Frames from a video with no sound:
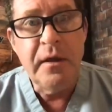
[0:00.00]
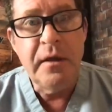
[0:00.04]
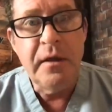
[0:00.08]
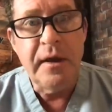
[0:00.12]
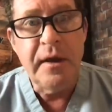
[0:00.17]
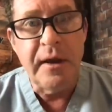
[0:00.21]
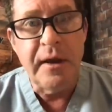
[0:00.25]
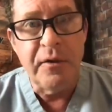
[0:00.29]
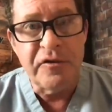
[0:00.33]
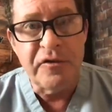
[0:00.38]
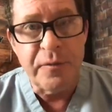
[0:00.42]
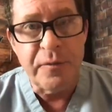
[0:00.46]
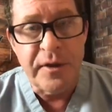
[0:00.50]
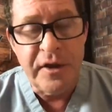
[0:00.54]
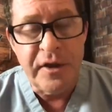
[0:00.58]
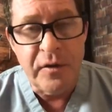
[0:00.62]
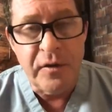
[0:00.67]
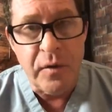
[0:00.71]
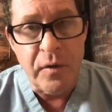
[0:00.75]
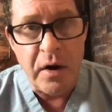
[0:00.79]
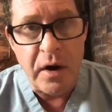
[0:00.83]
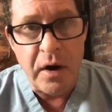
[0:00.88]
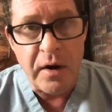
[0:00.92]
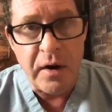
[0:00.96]
Here's where
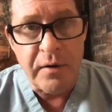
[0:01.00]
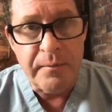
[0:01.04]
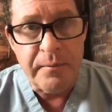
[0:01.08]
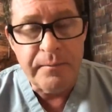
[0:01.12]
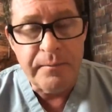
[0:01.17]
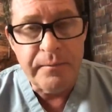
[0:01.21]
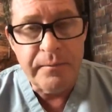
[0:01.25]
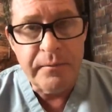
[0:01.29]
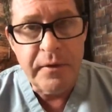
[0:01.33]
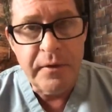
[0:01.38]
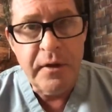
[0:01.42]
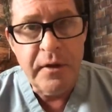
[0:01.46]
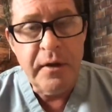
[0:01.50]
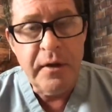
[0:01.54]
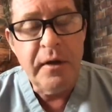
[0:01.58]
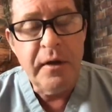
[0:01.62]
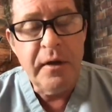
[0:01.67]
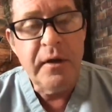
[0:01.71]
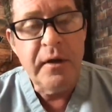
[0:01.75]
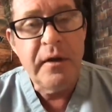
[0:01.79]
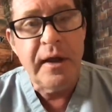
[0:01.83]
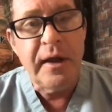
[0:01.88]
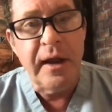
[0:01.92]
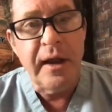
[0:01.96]
you are.
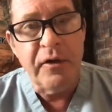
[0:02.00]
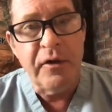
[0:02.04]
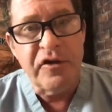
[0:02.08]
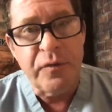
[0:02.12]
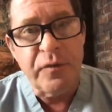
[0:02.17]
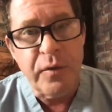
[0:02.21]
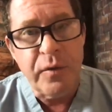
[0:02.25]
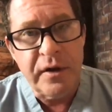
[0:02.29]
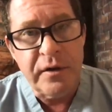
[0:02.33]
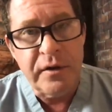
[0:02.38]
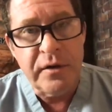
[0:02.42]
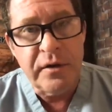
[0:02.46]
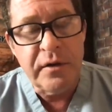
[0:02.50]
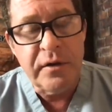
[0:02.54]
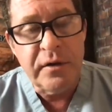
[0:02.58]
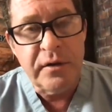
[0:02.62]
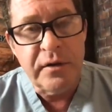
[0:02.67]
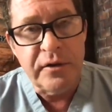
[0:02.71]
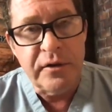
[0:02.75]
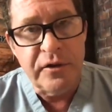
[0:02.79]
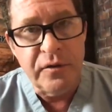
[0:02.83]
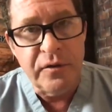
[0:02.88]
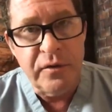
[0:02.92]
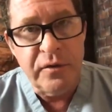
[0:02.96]
Here's what
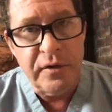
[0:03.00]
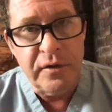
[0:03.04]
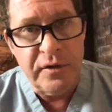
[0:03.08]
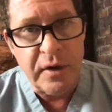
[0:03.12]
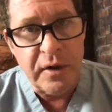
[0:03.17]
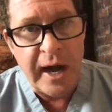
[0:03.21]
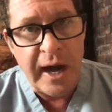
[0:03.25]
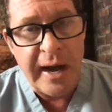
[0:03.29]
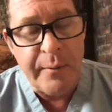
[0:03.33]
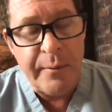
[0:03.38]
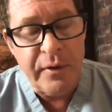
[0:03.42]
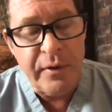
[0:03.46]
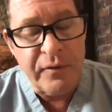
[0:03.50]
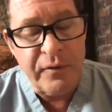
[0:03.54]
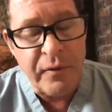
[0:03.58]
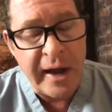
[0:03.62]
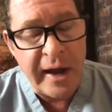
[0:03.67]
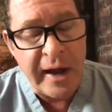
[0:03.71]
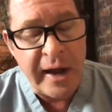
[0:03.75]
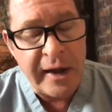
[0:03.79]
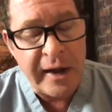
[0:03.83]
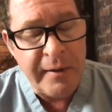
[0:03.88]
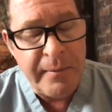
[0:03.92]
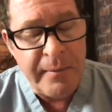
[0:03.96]
you, I would
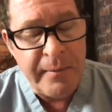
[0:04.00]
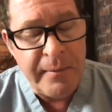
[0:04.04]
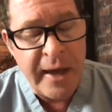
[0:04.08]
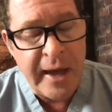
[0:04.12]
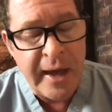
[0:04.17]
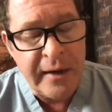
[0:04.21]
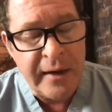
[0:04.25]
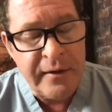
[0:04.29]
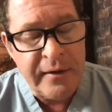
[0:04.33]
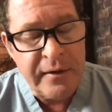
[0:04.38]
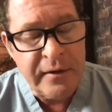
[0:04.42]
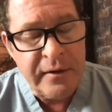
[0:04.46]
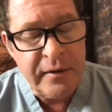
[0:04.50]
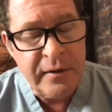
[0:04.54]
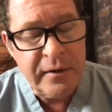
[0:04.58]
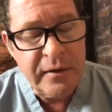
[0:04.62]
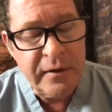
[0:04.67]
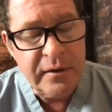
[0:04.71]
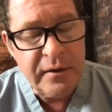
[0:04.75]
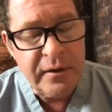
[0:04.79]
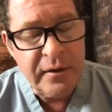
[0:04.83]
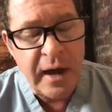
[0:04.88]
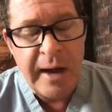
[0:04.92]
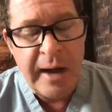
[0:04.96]
recommend.
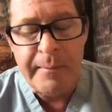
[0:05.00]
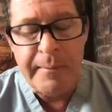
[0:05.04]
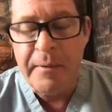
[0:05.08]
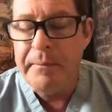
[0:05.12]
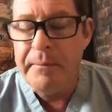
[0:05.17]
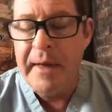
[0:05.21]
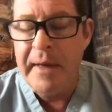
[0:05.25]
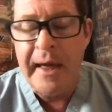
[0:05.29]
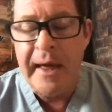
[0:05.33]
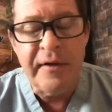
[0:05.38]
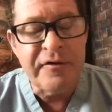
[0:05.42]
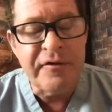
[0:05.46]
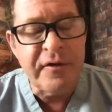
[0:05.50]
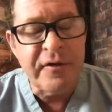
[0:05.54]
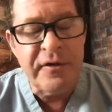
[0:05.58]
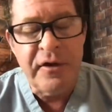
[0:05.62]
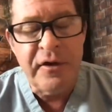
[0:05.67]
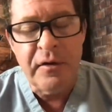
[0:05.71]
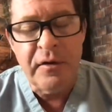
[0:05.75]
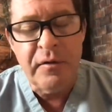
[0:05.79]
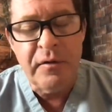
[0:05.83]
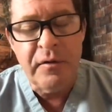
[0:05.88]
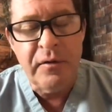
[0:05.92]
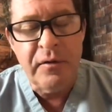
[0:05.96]
I'm amazed at
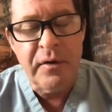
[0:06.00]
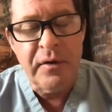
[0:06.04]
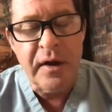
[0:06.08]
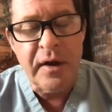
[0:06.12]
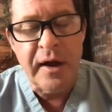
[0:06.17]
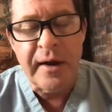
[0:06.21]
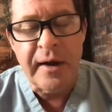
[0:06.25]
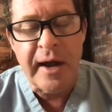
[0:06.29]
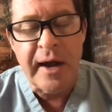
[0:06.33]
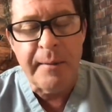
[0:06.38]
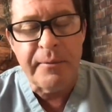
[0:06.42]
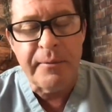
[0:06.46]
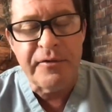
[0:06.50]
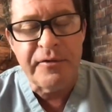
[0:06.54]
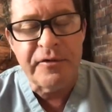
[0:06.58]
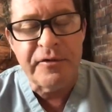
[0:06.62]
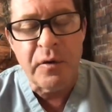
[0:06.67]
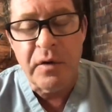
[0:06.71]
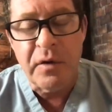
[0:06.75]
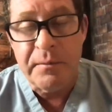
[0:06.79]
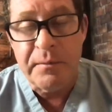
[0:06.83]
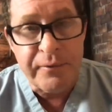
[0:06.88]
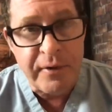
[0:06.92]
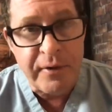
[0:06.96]
you and I'm
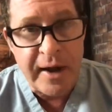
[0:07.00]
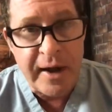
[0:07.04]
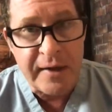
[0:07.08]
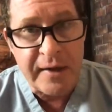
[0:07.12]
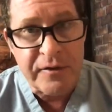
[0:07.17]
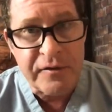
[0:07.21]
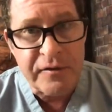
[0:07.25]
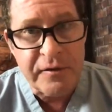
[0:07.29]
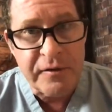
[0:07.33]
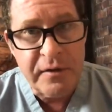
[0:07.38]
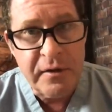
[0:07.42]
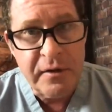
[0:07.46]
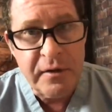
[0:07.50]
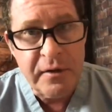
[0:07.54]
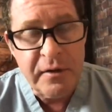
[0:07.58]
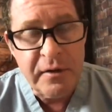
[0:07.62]
so impressed.